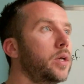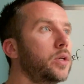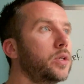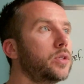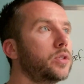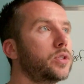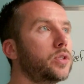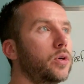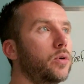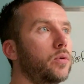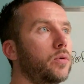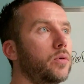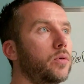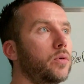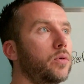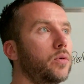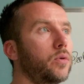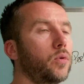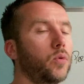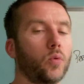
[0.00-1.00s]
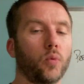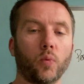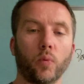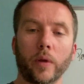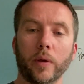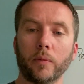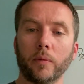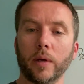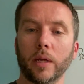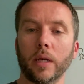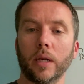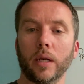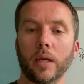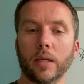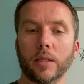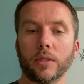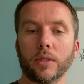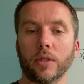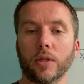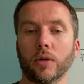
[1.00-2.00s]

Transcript: So we will,